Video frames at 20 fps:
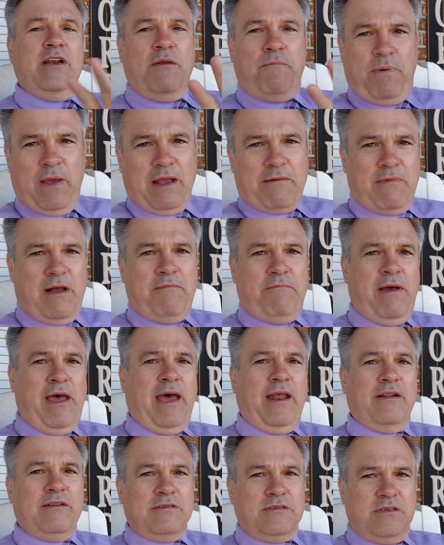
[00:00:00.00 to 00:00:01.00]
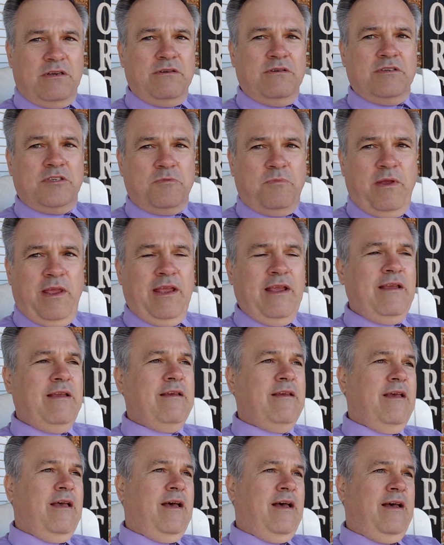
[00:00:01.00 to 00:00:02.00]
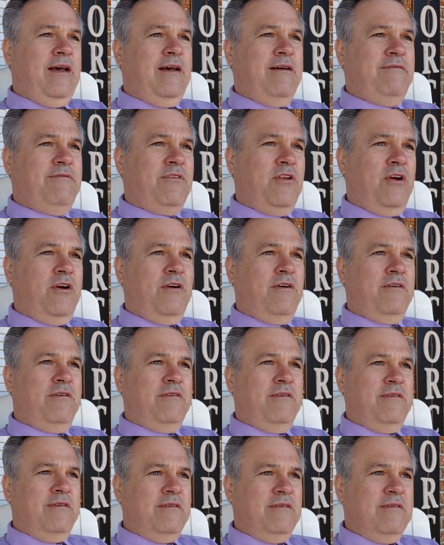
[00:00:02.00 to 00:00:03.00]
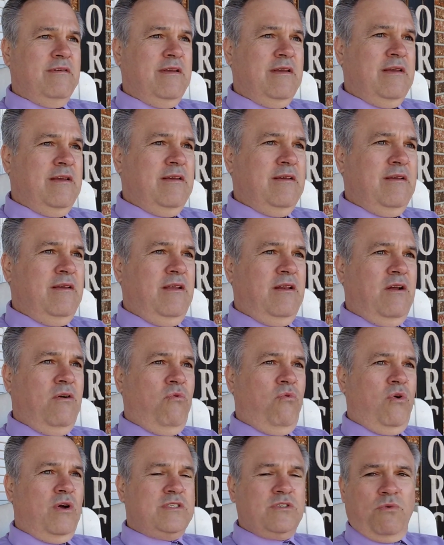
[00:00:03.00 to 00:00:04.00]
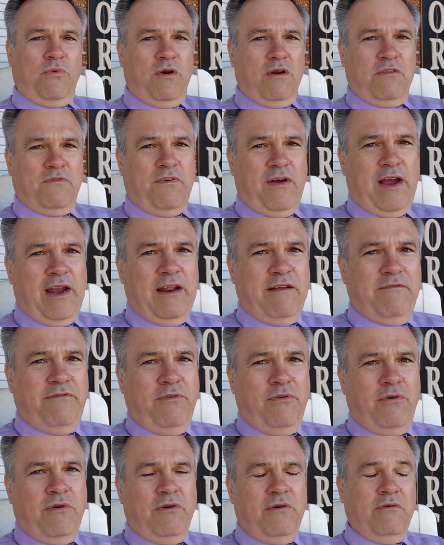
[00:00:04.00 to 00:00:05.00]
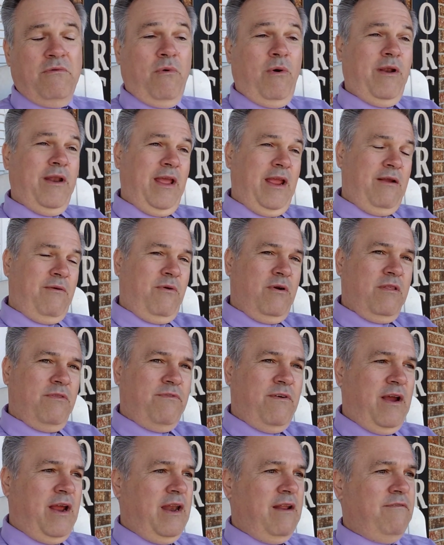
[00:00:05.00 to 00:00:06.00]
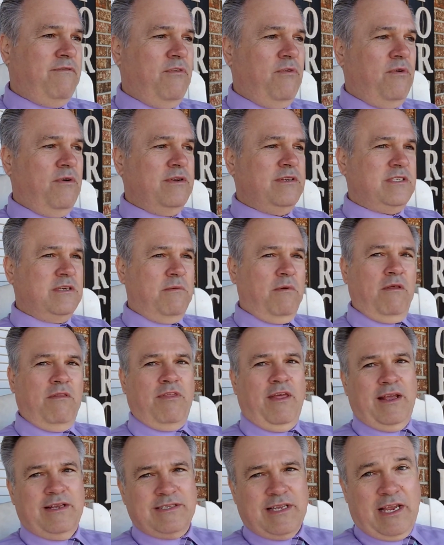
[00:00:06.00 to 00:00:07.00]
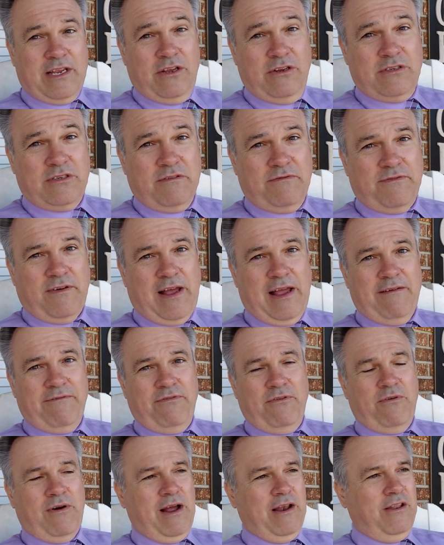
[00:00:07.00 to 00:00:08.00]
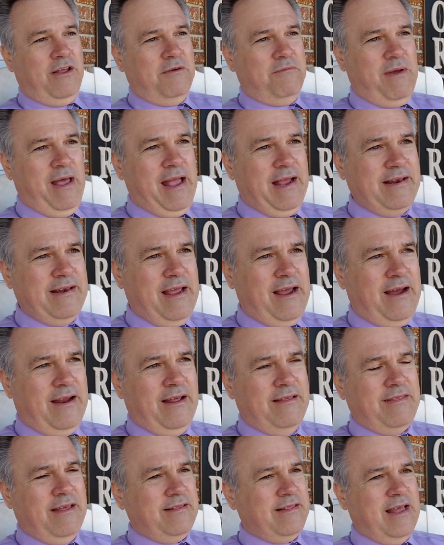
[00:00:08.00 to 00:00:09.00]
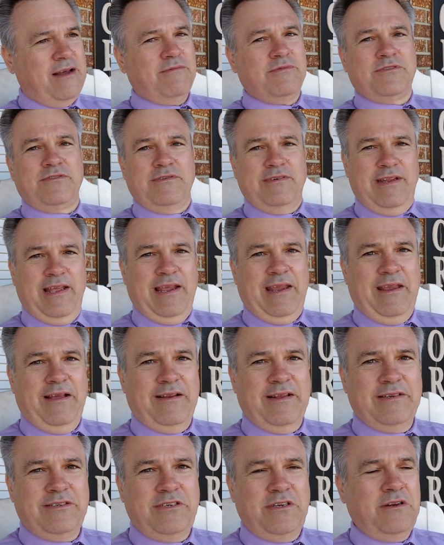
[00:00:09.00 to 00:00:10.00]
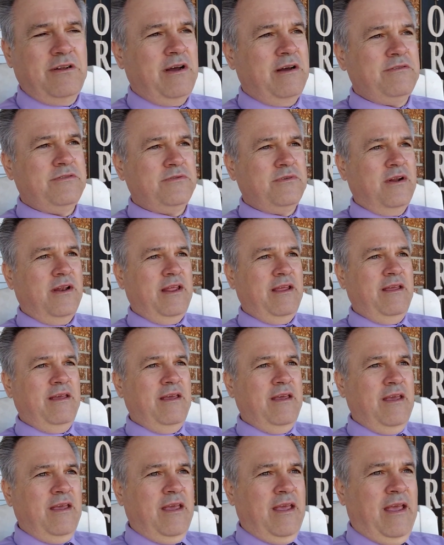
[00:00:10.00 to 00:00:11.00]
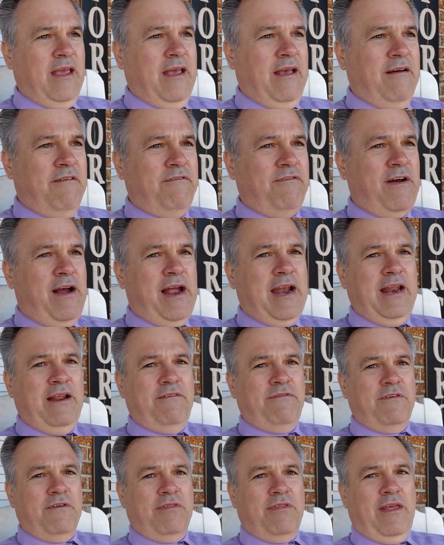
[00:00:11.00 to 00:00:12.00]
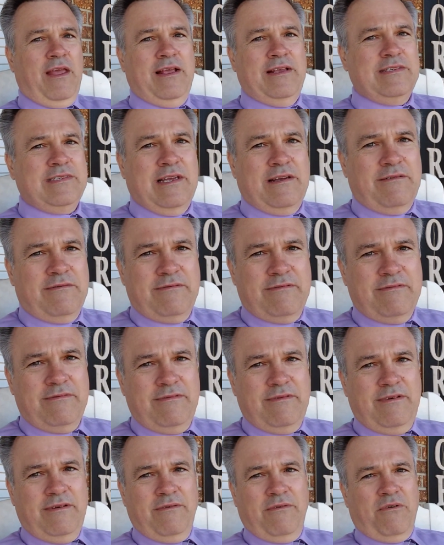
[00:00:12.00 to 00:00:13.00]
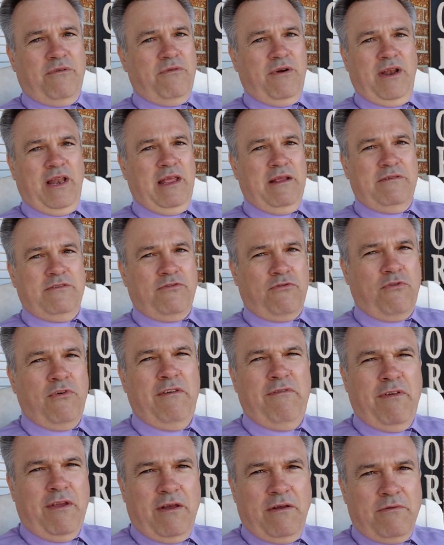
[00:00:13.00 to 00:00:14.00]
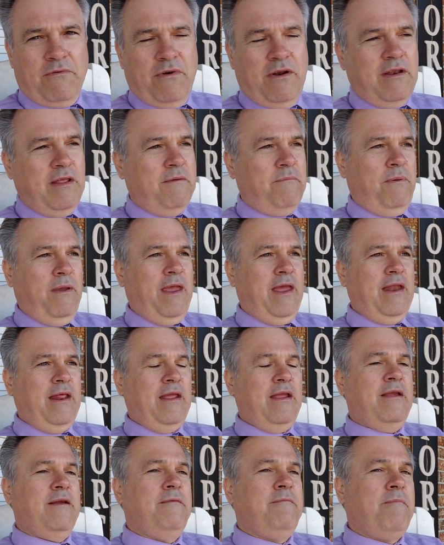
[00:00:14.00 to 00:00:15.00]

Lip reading: pick my battles, so to speak. I've learned, you know, what's worth fighting for, what ain't worth fighting for. And some of the things I used to fight for, I look back now, and I think that was ridiculous. You know, I was really fighting for things that were really trivial, really petty.